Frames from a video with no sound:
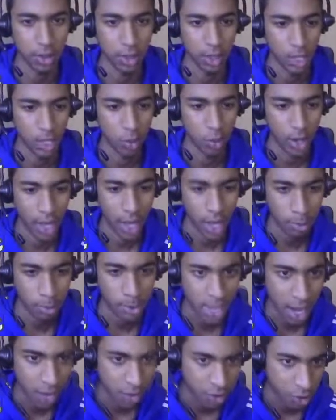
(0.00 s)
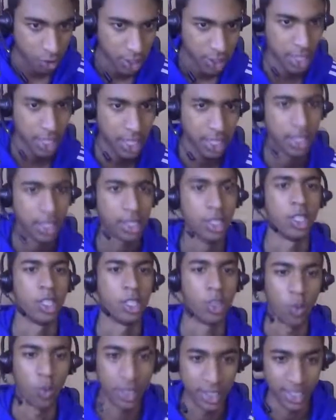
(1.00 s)
What happens after I take? The
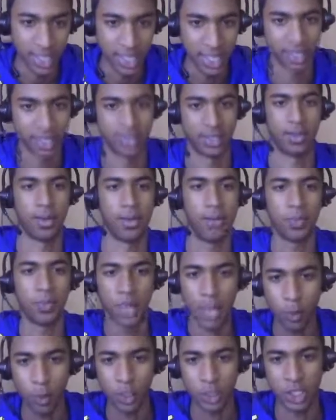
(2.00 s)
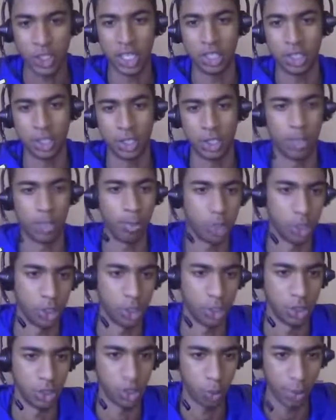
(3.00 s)
queen takes. Then what changes in the
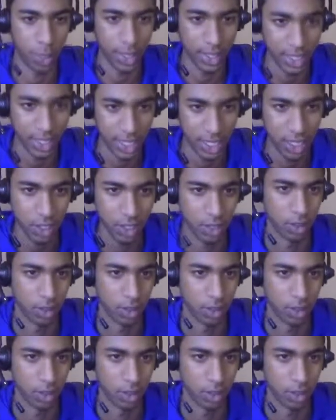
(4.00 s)
position? The queen is here.